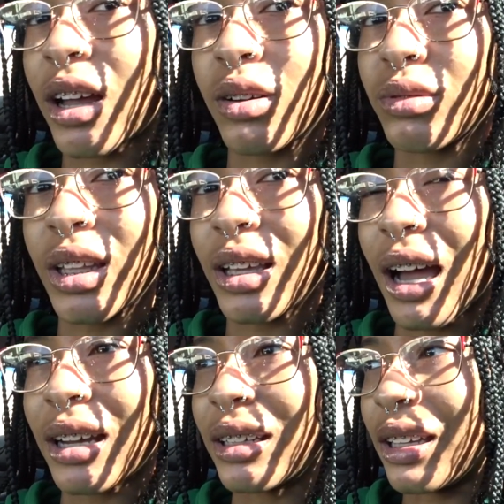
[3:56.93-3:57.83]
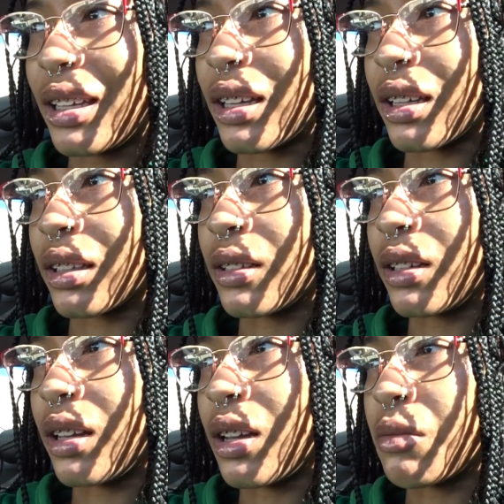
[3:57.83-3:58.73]
I don't think I did.
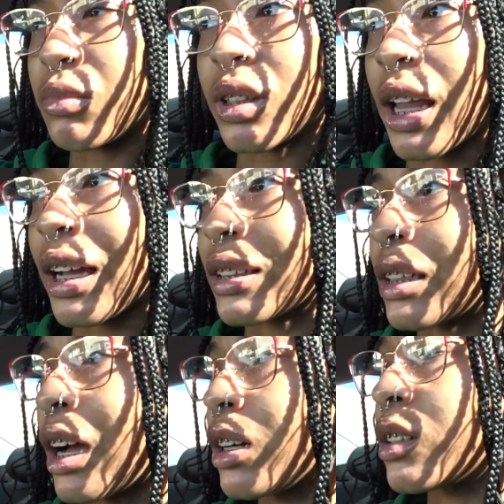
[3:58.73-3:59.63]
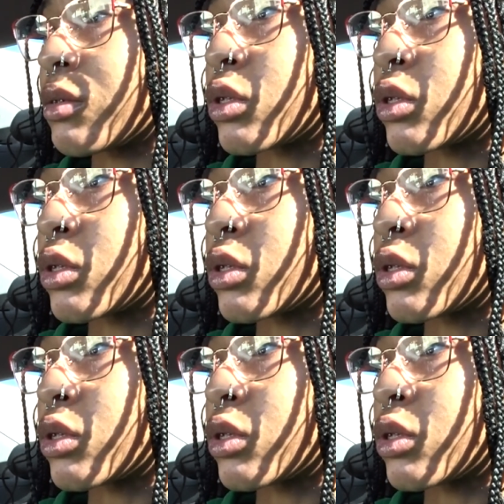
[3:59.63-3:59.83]
But like I said, I could have